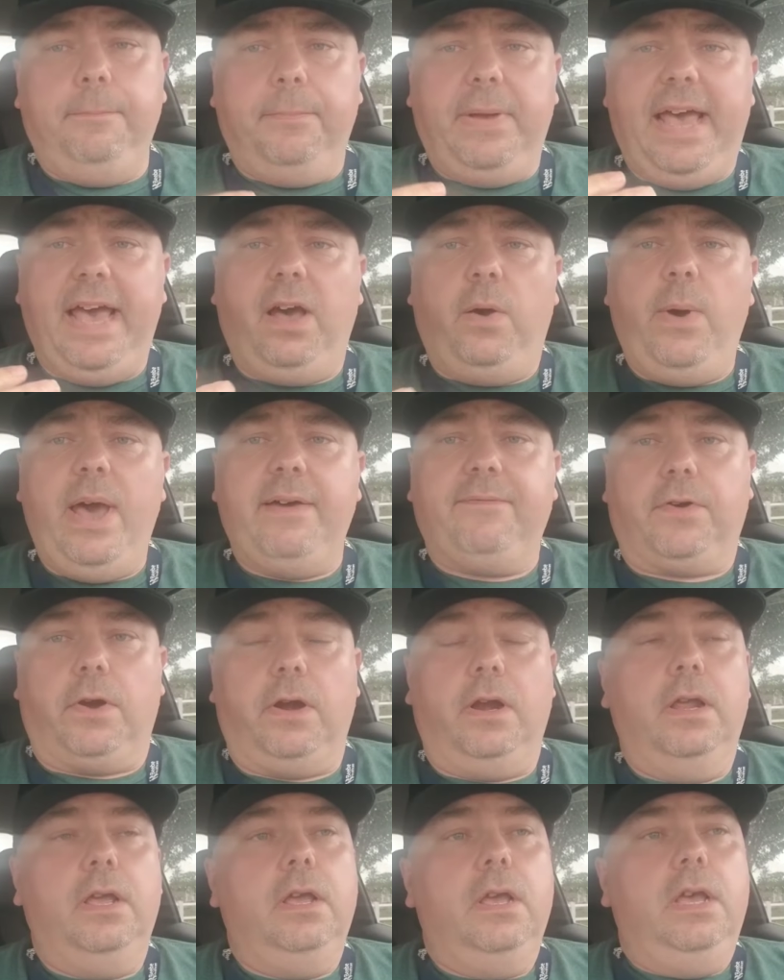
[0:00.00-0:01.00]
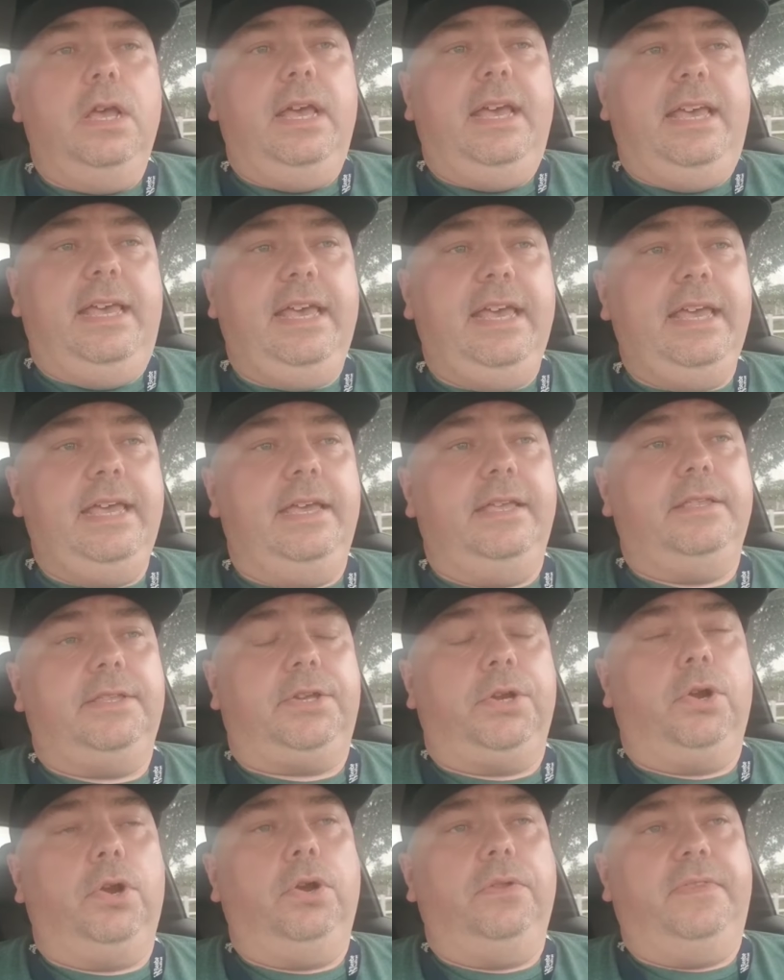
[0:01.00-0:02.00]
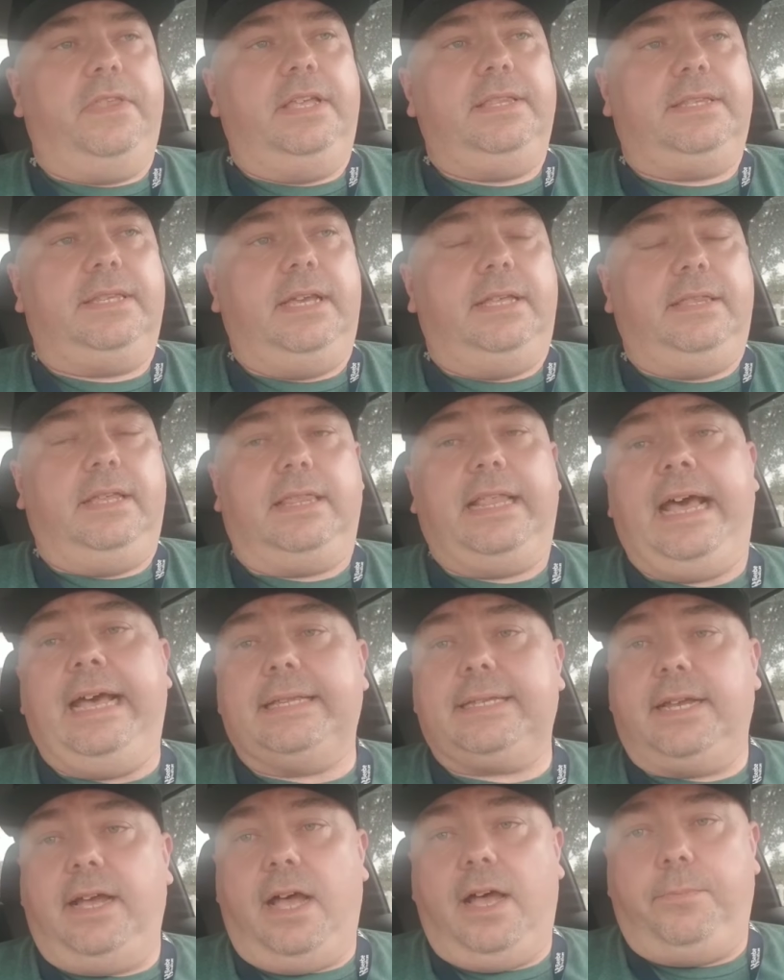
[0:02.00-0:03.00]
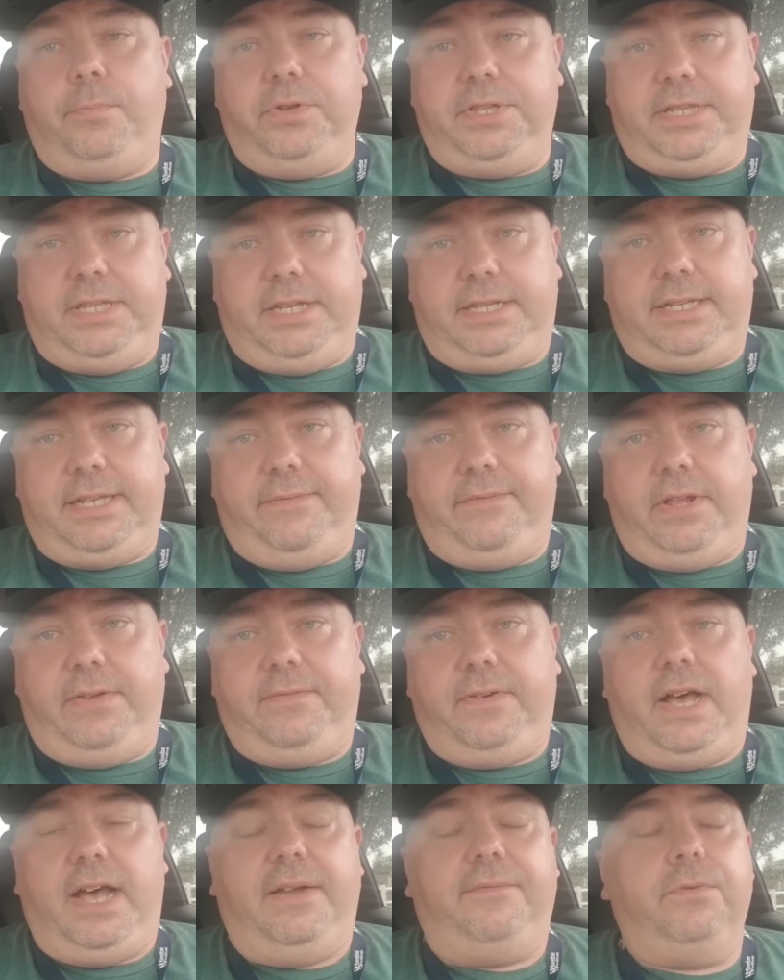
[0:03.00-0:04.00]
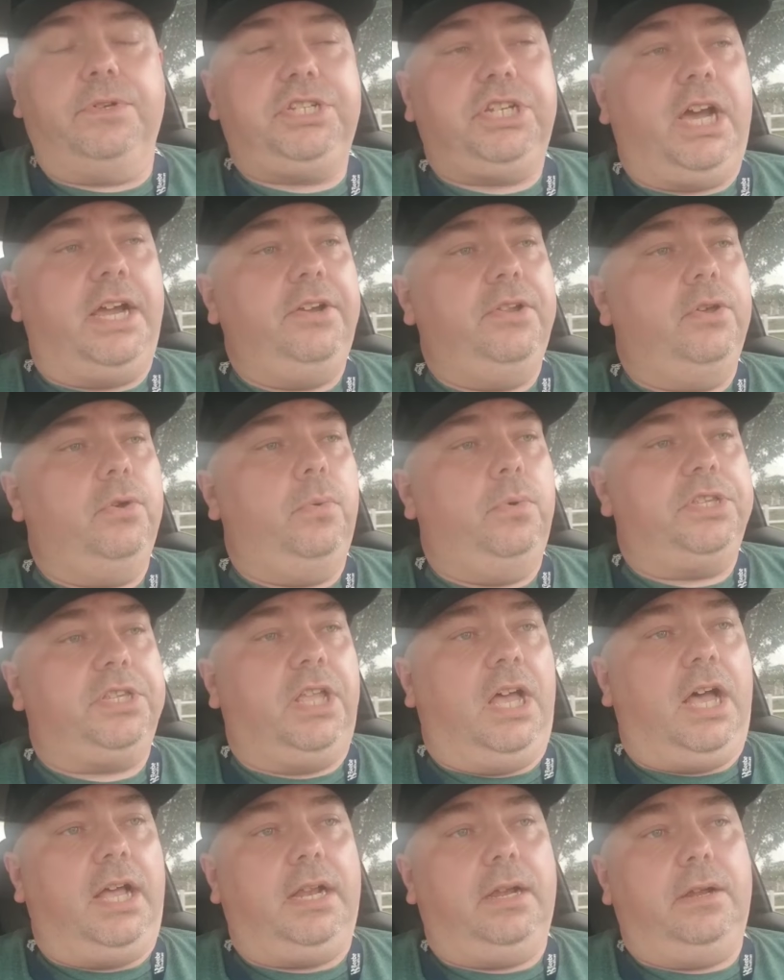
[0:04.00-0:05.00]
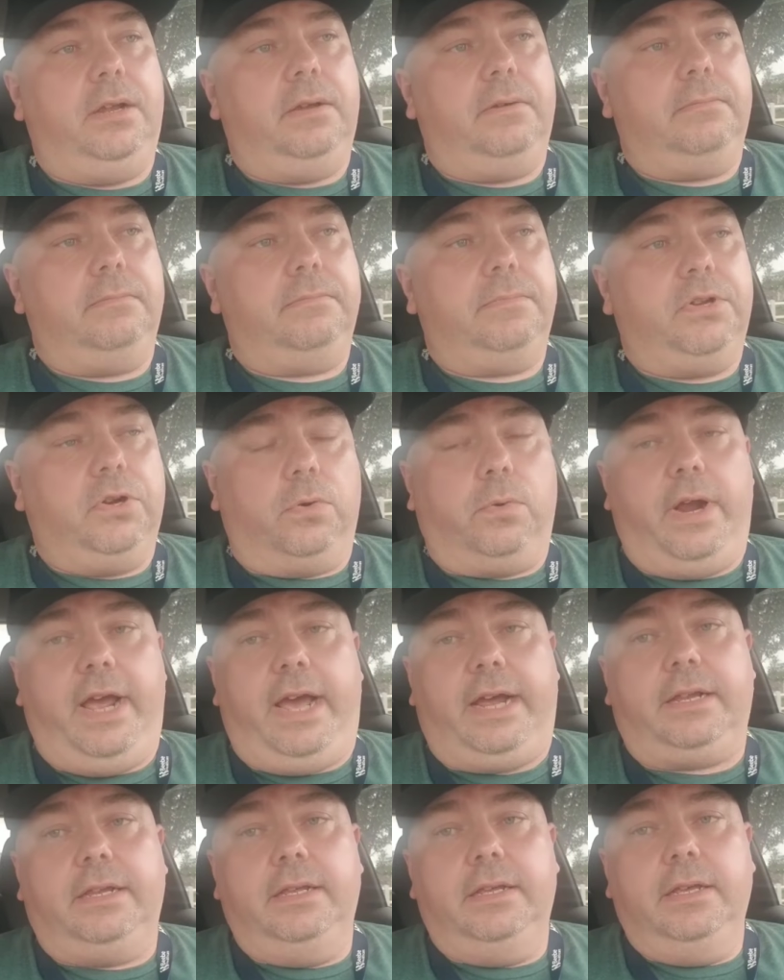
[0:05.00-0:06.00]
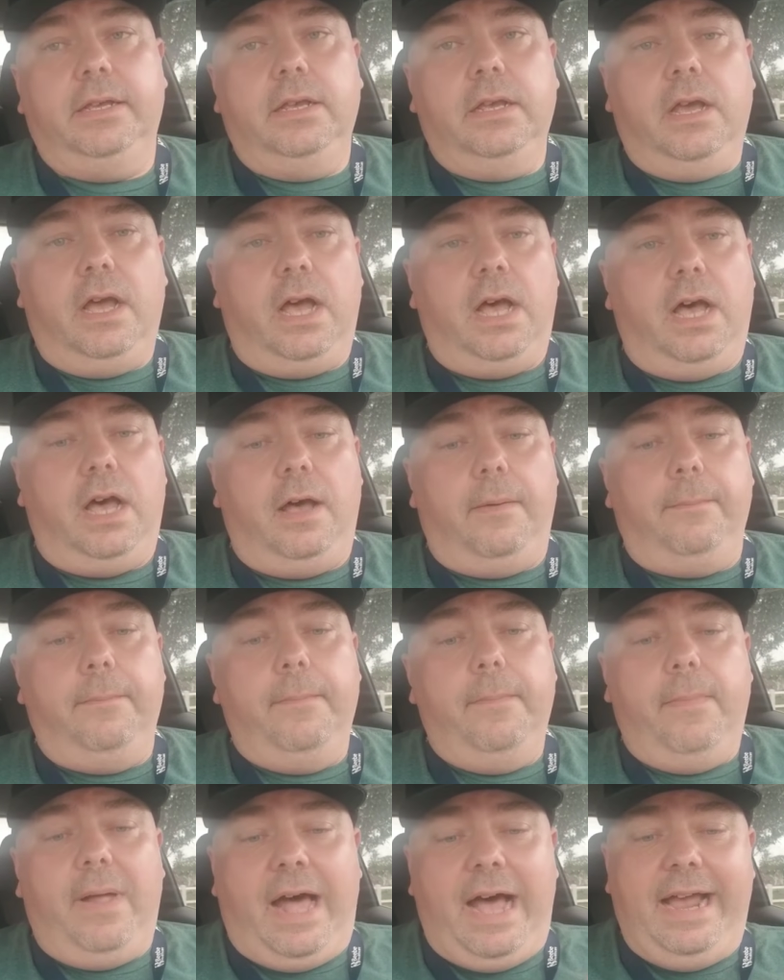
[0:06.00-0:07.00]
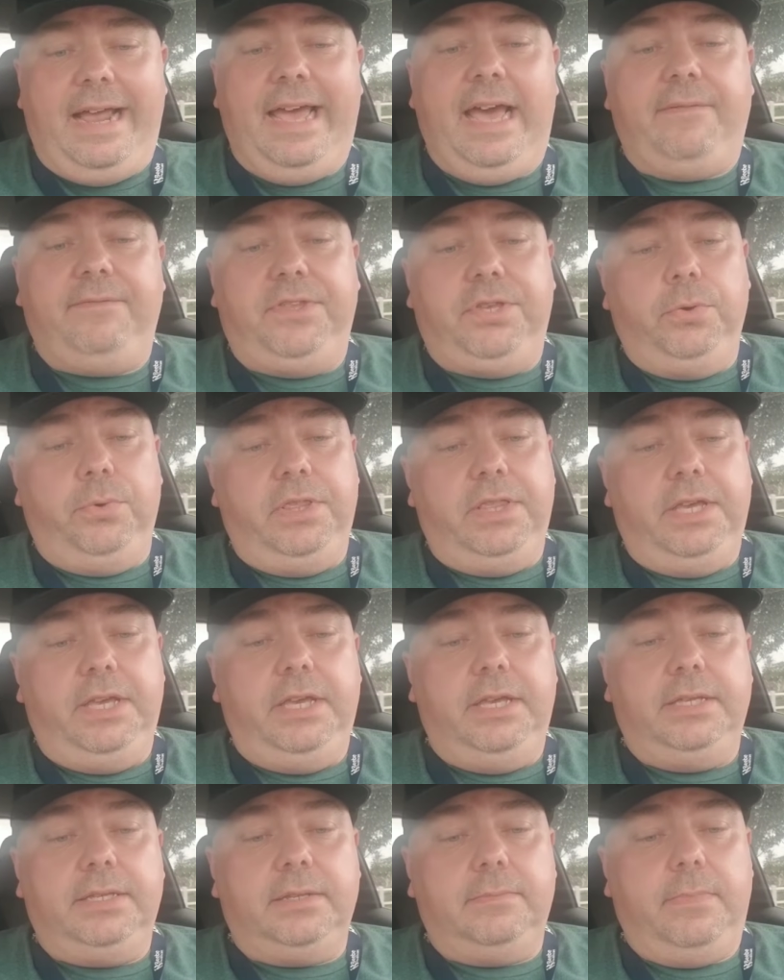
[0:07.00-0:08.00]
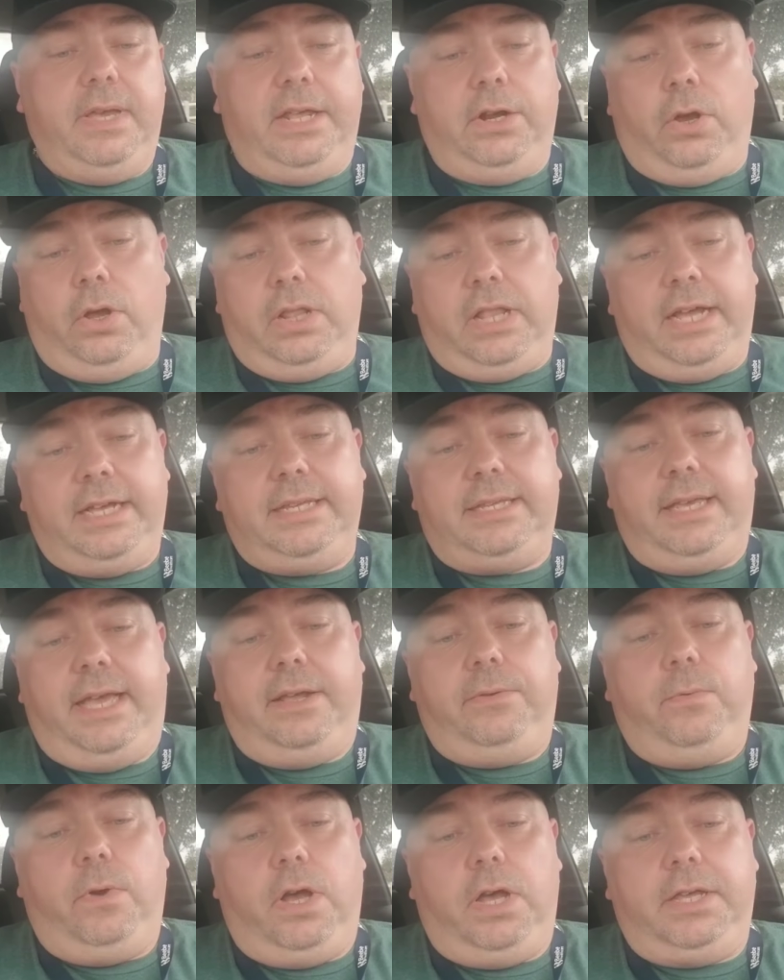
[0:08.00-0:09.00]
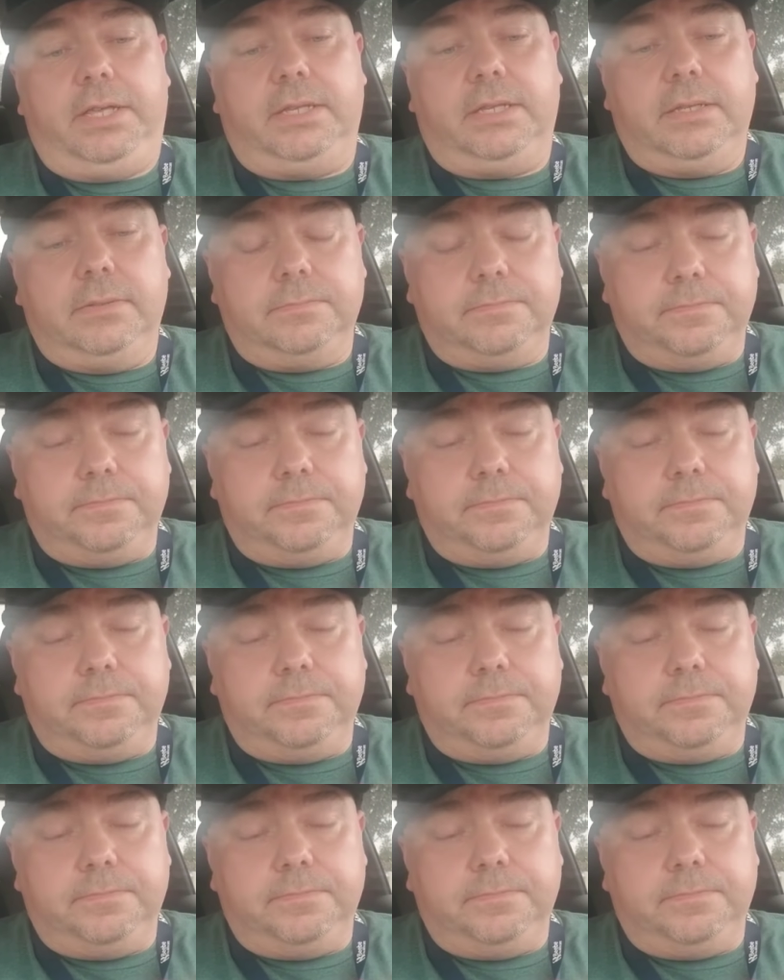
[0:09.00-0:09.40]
However, he in turn then said the last comp was 675, which I knew was not correct. I have two of these, and all I said was,